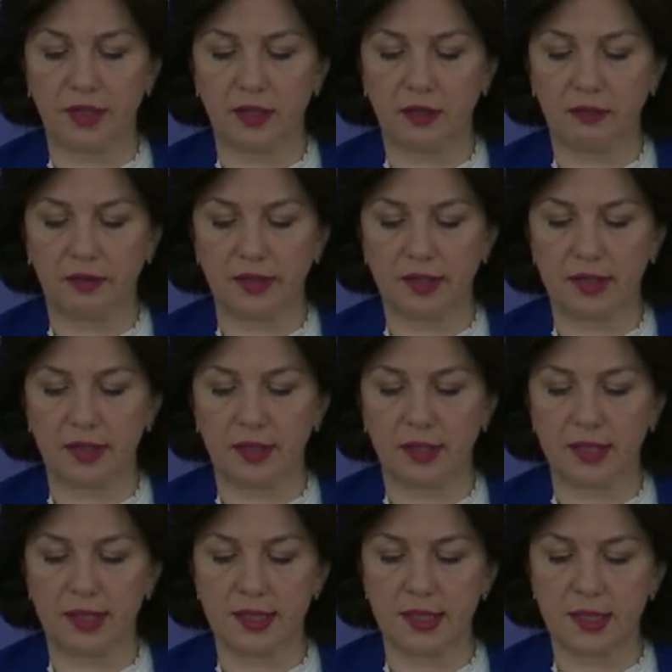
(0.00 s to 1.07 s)
anniversary
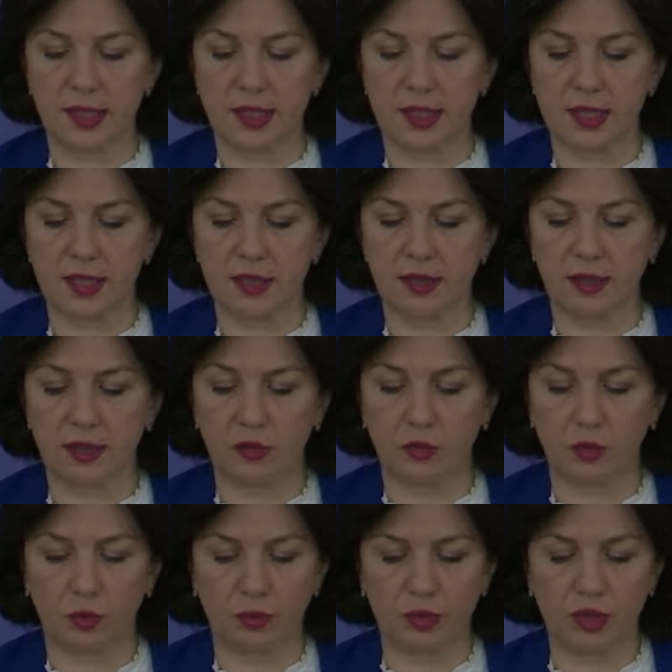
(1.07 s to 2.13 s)
since the
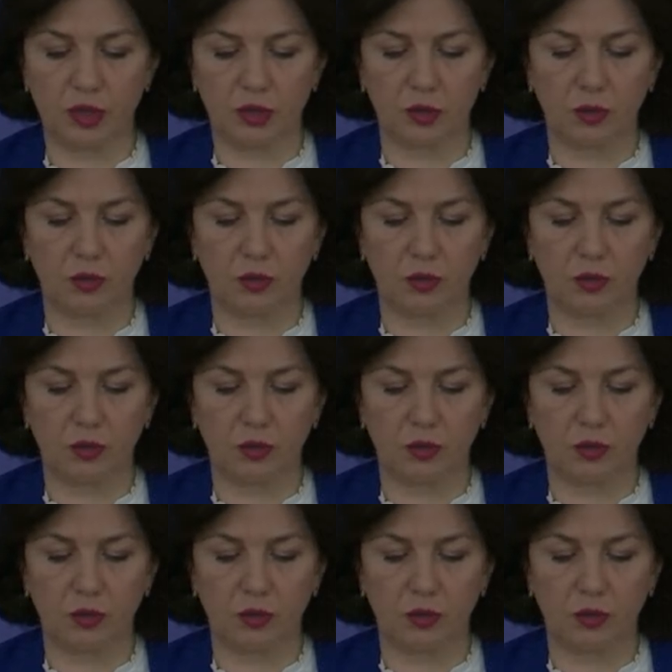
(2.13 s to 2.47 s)
adoption